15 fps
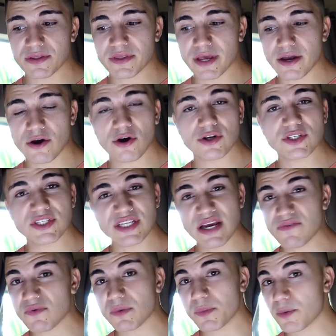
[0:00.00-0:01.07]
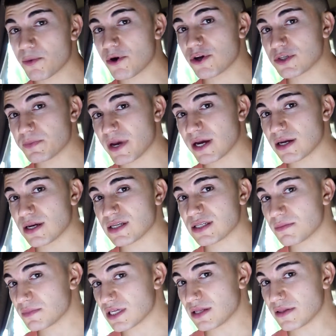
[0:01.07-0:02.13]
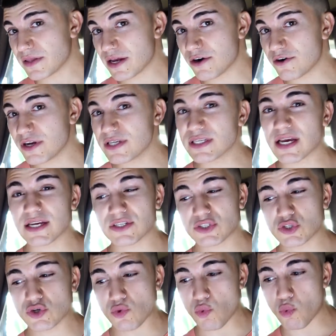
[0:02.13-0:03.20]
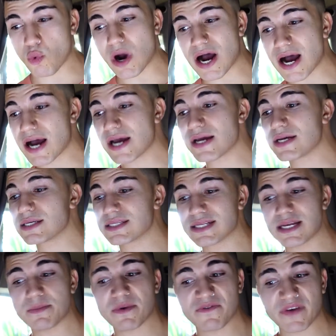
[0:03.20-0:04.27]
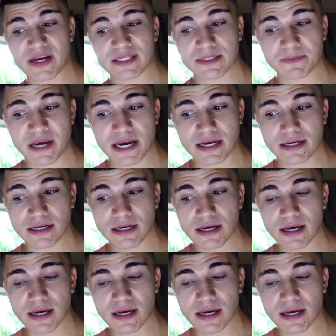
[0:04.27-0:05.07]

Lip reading: there are several proposed mechanisms and theories as to why sleep affects pain,